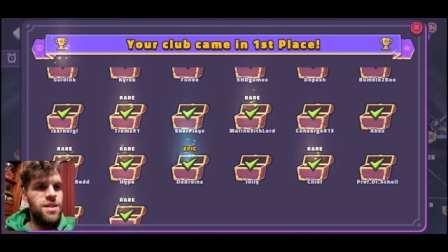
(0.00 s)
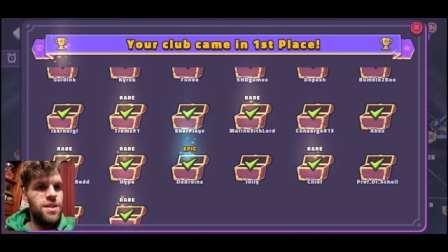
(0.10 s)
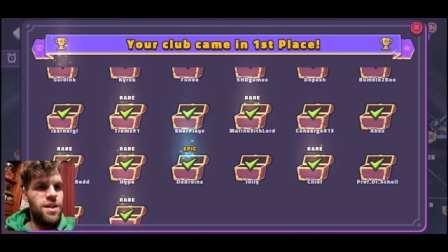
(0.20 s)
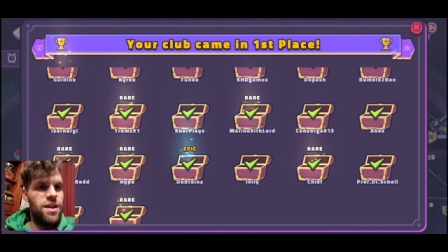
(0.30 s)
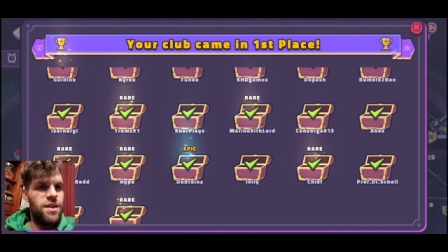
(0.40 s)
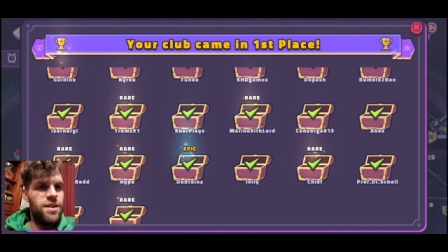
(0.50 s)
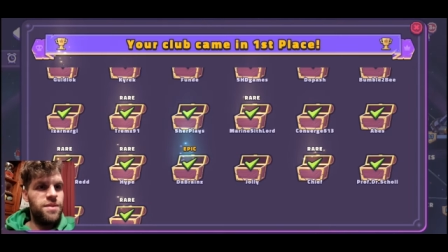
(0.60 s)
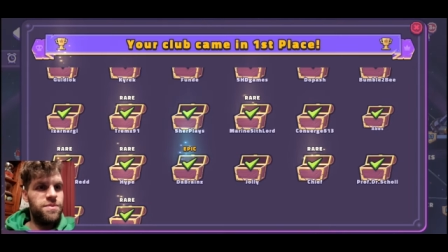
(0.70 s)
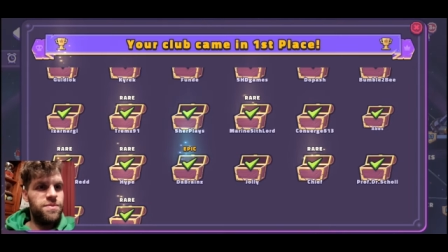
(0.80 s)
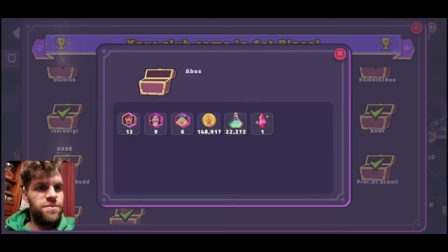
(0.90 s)
I like it.
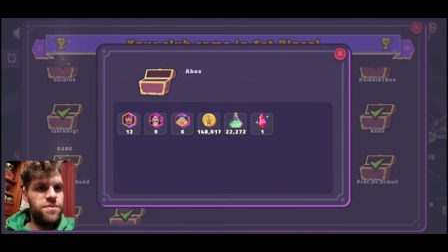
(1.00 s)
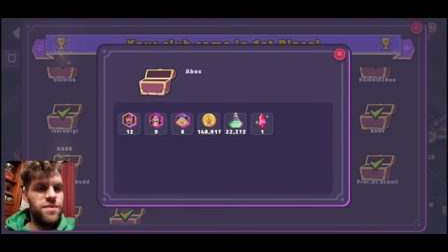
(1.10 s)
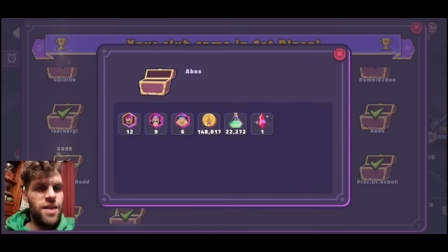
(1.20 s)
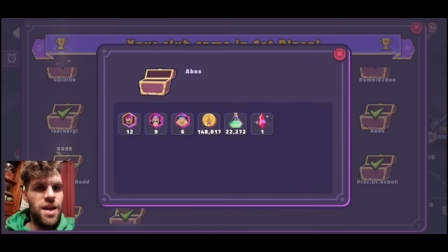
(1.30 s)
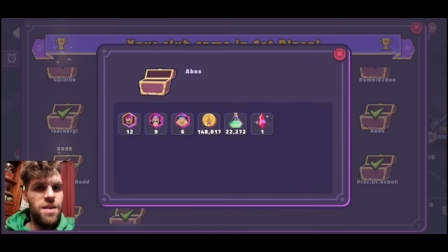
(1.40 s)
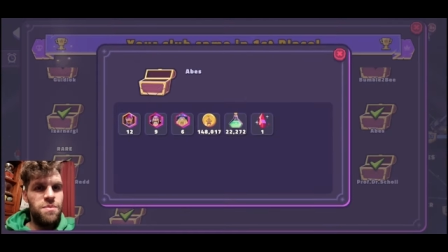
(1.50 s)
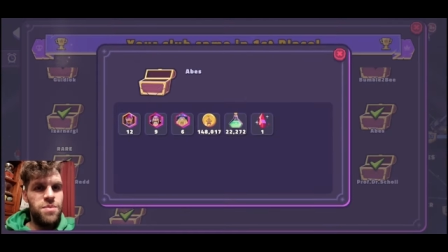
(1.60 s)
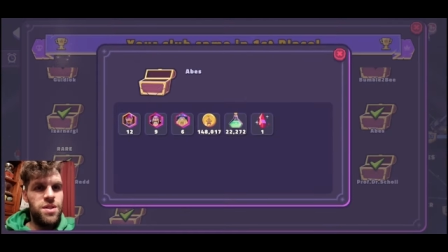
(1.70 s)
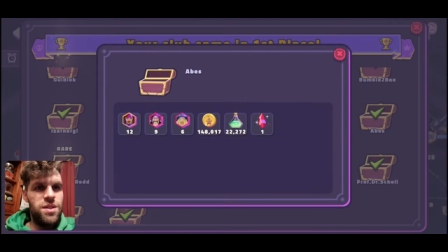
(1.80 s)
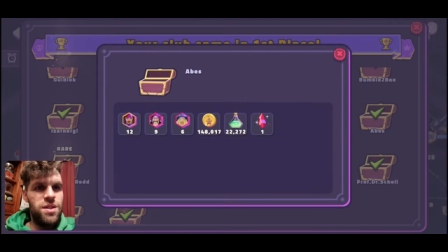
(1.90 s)

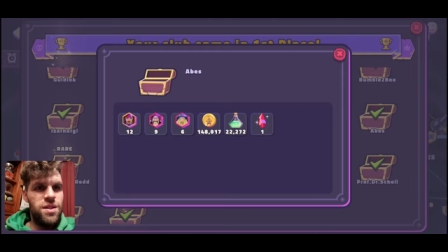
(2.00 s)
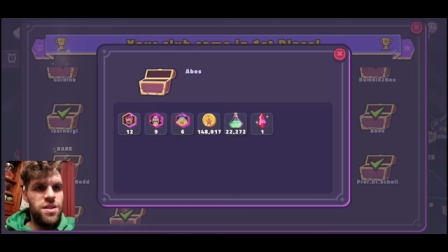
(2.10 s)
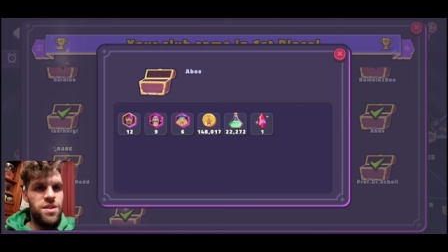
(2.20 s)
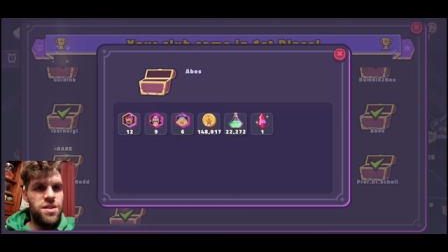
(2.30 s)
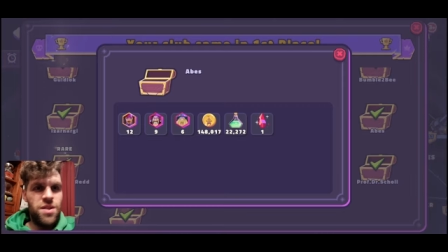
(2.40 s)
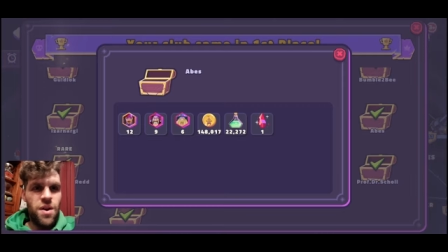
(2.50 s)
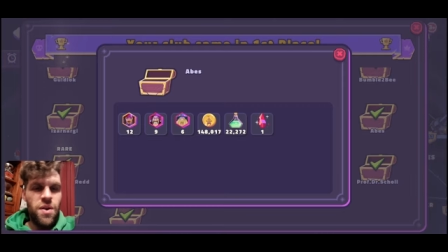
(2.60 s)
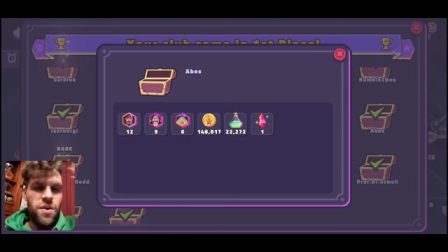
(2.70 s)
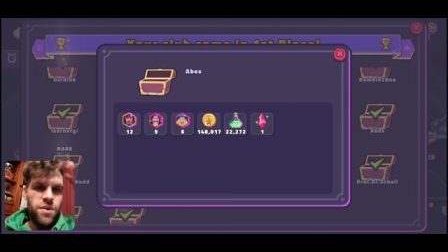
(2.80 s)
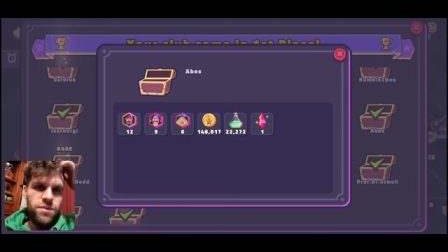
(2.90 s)
Abe's
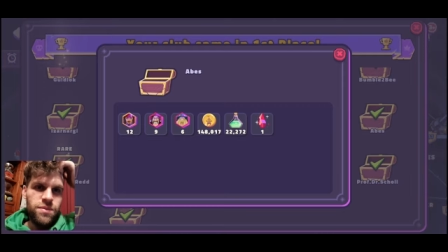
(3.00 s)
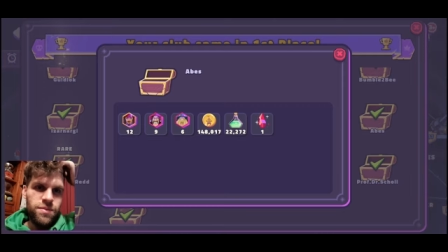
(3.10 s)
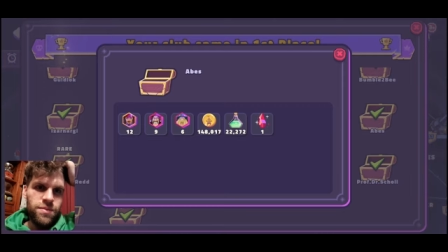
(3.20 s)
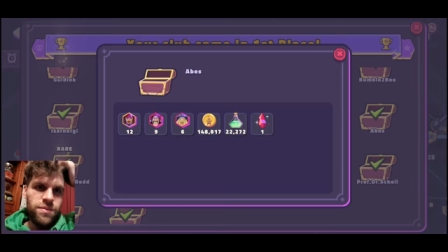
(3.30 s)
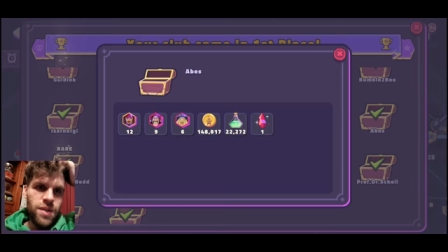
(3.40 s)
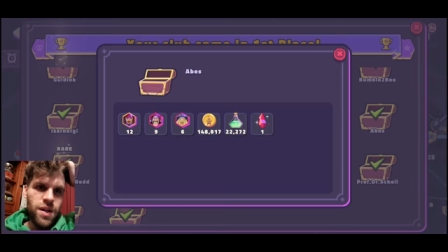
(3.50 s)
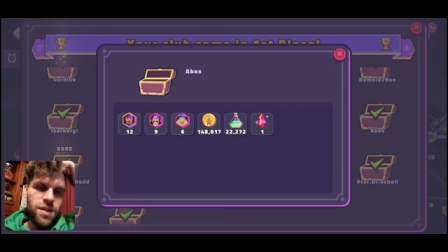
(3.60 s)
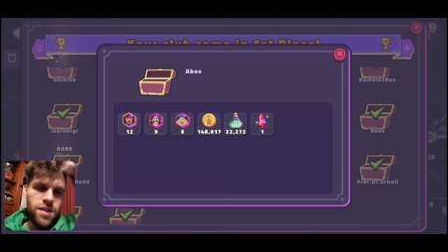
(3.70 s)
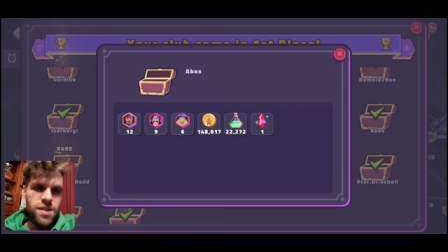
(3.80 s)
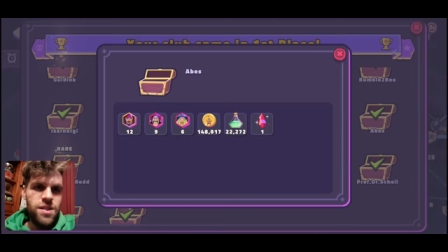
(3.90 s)
Stone,
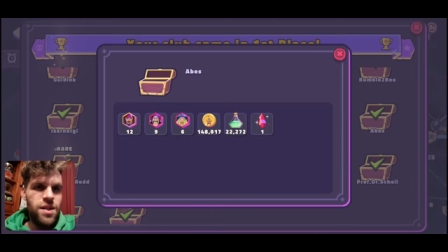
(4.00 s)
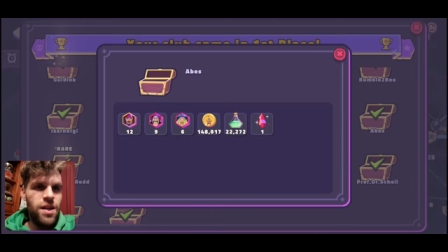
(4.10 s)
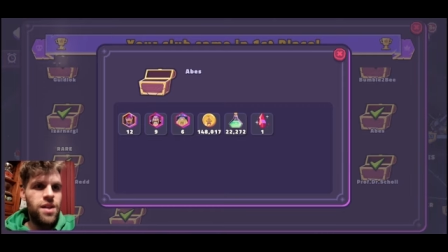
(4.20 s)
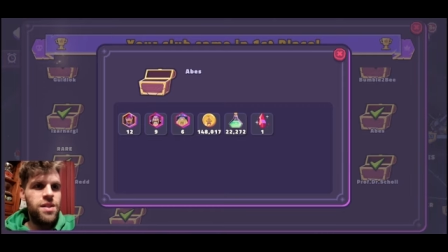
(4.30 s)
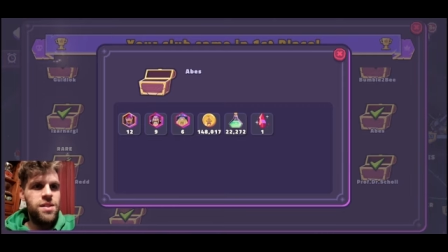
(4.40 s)
nice six.